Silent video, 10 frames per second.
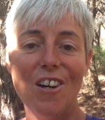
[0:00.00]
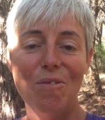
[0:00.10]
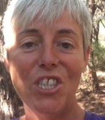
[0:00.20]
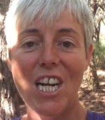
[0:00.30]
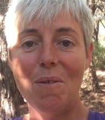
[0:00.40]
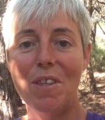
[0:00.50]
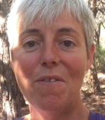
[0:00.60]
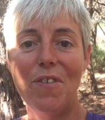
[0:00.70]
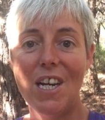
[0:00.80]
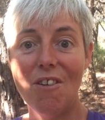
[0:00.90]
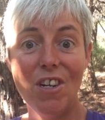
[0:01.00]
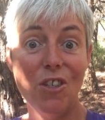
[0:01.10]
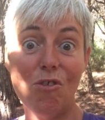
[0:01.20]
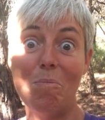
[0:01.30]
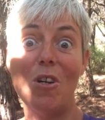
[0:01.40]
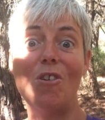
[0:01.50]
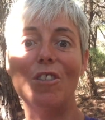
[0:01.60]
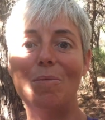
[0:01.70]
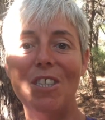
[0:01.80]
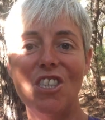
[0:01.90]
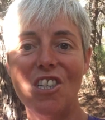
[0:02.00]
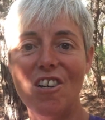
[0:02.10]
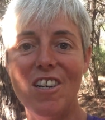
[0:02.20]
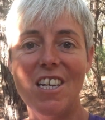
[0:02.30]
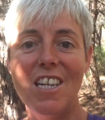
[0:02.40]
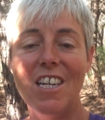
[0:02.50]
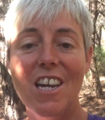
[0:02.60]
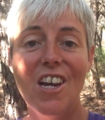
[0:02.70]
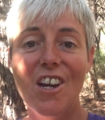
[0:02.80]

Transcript: I'm chatting with the fairies, or I'm on a cosmic journey.